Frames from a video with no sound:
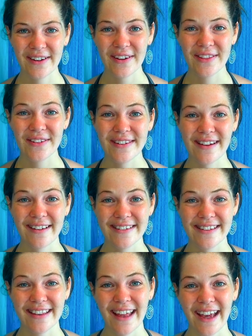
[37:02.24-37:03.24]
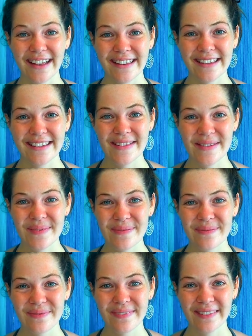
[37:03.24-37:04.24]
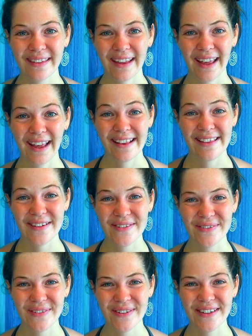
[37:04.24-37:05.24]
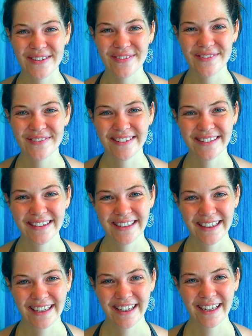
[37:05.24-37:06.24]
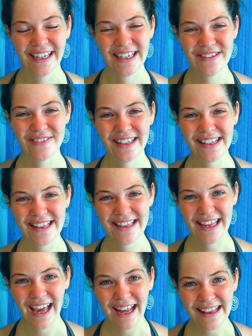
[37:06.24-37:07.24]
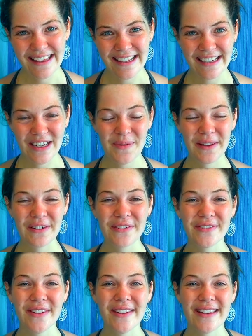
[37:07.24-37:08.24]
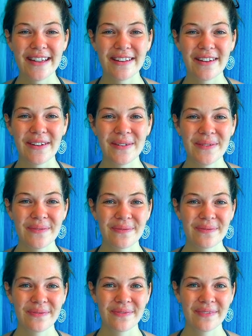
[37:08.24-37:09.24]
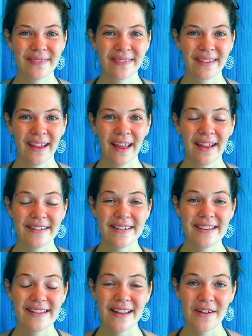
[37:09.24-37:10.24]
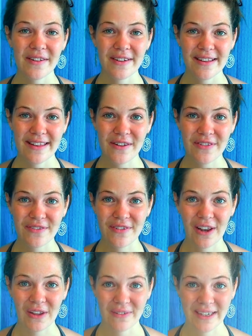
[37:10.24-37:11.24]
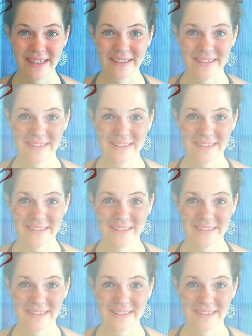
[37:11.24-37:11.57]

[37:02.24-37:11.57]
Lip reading: not to judge that, and so forth. If this gets a little bit confusing to you, just tell yourself the following.